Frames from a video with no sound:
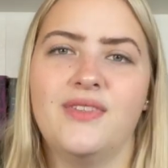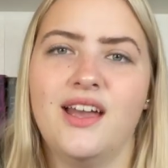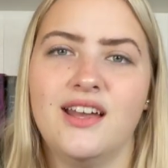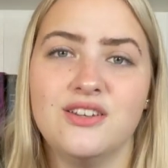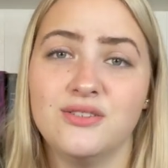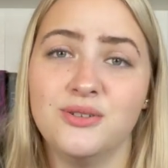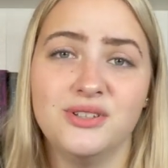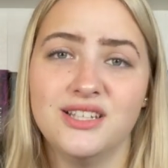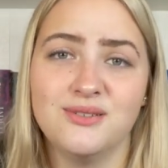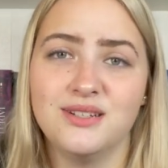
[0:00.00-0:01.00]
I don't know what
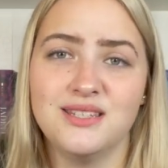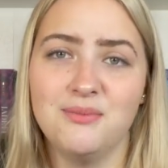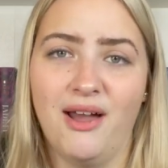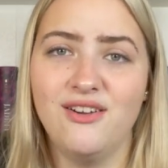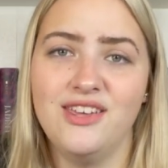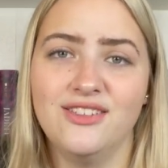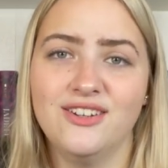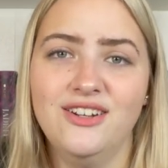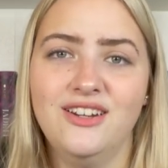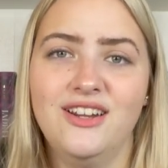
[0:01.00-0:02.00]
this one is about
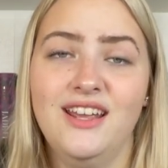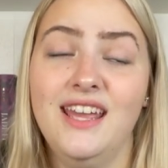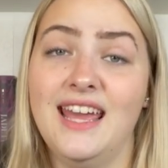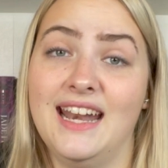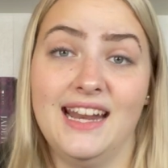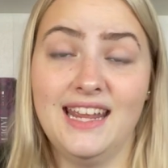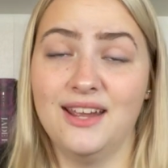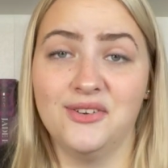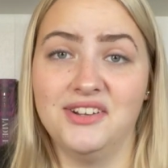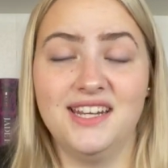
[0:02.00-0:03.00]
either, and I
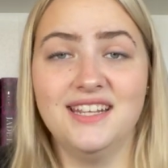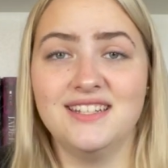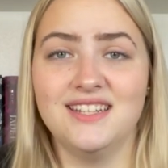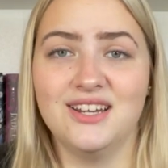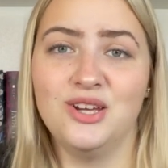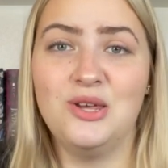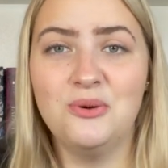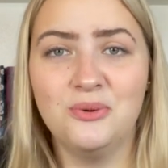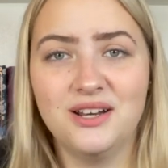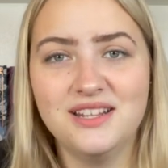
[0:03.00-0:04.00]
can't read it to tell
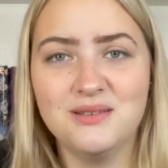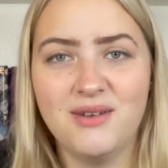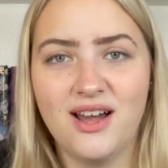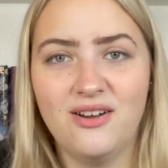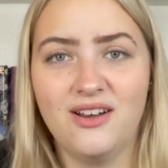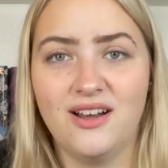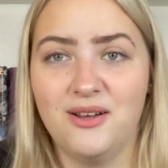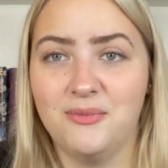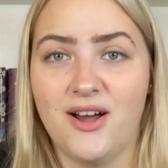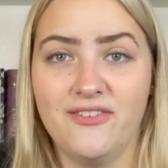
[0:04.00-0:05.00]
you what it's about.
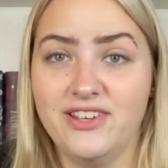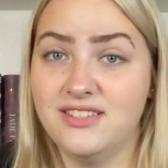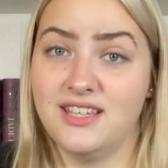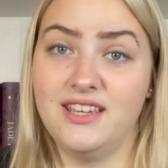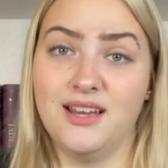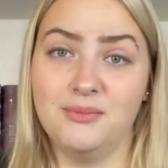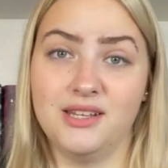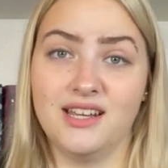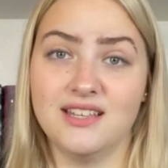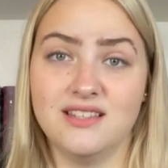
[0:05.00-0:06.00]
Obviously, I'm
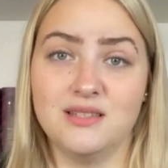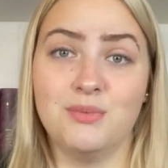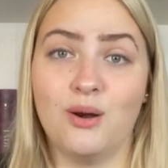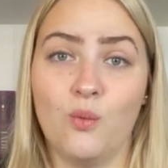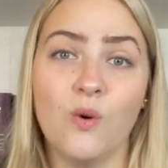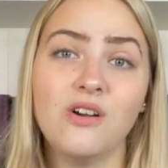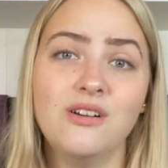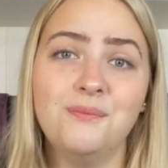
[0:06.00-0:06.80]
gonna guess it's about a war.